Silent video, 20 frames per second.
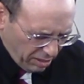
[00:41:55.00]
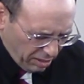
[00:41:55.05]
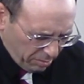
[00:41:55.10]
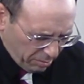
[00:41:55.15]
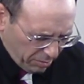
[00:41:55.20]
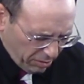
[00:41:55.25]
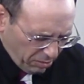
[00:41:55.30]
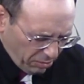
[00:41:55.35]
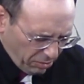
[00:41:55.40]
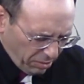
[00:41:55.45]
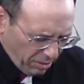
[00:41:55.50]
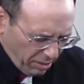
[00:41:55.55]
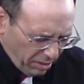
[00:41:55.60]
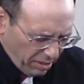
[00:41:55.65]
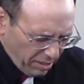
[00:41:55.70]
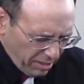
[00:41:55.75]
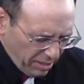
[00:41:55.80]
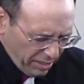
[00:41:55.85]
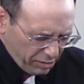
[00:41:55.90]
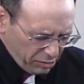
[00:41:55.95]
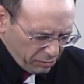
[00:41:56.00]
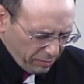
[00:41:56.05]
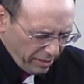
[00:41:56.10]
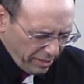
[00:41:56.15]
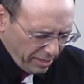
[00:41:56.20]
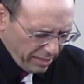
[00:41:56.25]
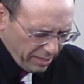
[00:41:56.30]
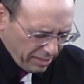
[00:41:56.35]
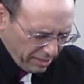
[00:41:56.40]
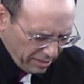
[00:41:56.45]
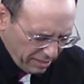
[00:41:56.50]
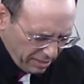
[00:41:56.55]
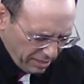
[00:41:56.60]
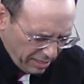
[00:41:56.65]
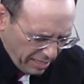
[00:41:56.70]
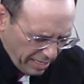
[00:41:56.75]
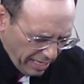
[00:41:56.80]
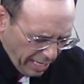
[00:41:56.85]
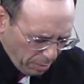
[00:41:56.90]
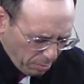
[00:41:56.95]
But Lord, as we
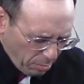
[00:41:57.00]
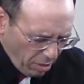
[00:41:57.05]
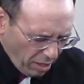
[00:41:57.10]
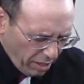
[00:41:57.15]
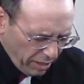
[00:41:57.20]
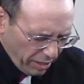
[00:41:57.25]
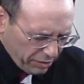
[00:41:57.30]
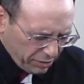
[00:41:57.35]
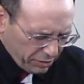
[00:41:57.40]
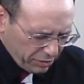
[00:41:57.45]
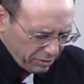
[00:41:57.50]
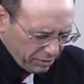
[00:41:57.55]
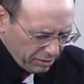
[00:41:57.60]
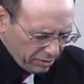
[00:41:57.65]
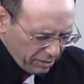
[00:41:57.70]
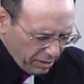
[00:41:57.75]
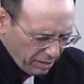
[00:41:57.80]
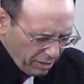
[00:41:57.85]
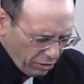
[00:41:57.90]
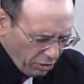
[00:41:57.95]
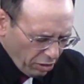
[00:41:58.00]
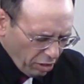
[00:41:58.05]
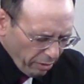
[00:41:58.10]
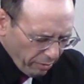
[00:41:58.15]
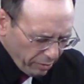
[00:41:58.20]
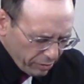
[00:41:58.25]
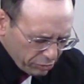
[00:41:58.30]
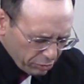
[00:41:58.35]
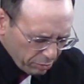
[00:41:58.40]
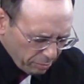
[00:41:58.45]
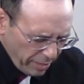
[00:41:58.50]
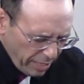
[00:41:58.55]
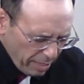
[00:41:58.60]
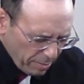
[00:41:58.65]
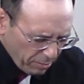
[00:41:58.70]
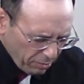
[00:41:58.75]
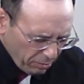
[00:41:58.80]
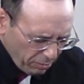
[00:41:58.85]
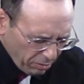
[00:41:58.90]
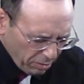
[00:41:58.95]
admonish and encourage your
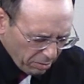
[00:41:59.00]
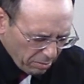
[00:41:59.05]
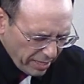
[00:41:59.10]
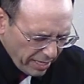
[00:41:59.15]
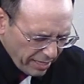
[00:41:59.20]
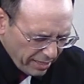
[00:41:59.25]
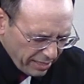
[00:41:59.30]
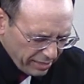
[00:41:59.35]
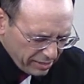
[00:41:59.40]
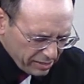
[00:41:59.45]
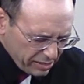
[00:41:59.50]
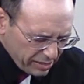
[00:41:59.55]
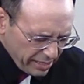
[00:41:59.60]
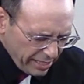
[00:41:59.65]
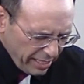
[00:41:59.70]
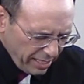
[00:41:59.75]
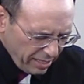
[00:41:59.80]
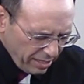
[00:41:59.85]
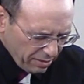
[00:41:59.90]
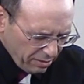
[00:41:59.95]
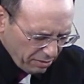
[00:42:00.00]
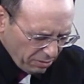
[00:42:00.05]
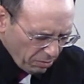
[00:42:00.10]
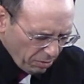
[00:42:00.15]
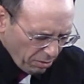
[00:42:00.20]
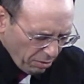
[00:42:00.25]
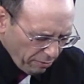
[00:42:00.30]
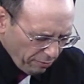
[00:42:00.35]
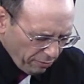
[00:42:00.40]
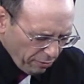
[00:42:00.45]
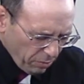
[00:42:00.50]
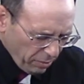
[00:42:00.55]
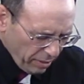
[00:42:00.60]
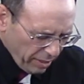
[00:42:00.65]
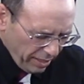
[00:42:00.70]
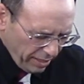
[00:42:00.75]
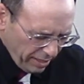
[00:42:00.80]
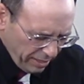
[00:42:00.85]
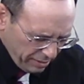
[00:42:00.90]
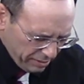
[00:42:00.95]
people, Lord, may they see the Word for what
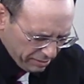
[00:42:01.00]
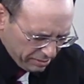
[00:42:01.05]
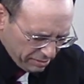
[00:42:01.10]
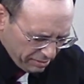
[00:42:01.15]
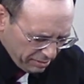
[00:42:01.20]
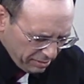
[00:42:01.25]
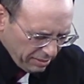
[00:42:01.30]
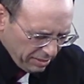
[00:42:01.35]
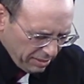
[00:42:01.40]
it is.